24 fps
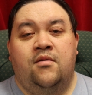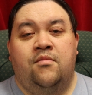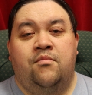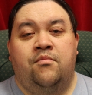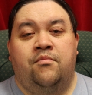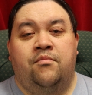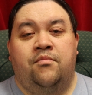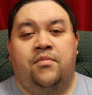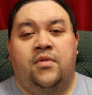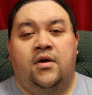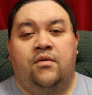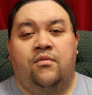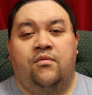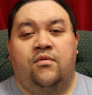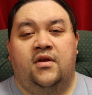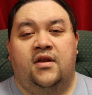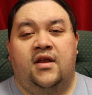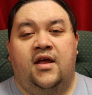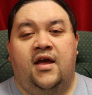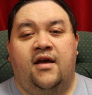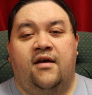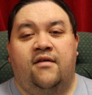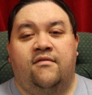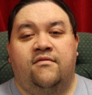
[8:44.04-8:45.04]
but would
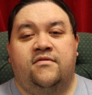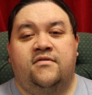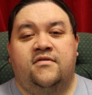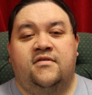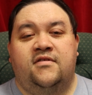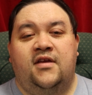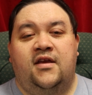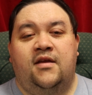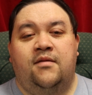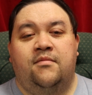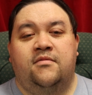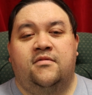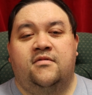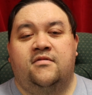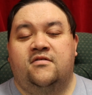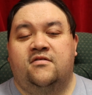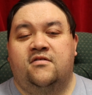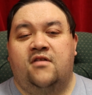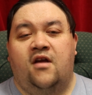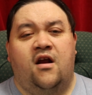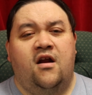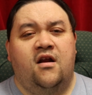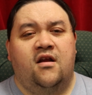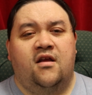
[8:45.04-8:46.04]
have seemed
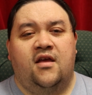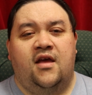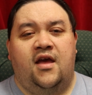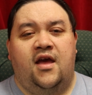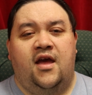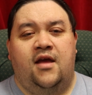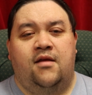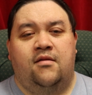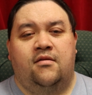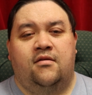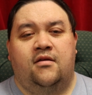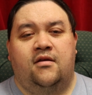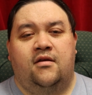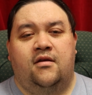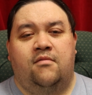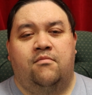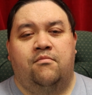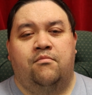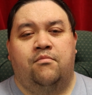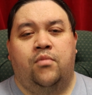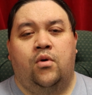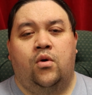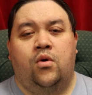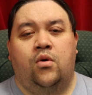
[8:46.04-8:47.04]
stark and
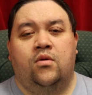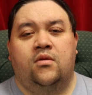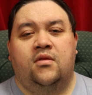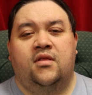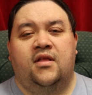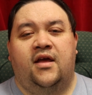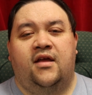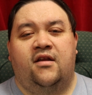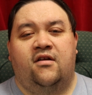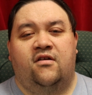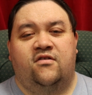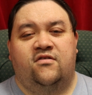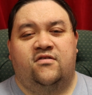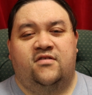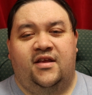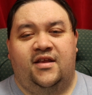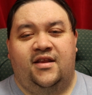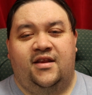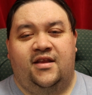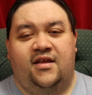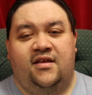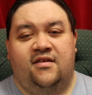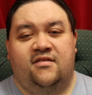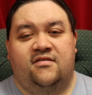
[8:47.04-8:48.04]
in bold letters
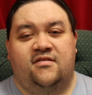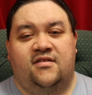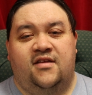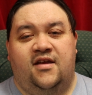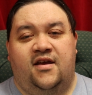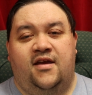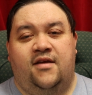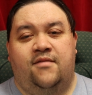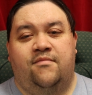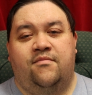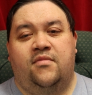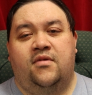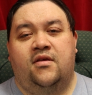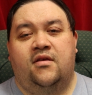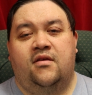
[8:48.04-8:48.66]
in his time.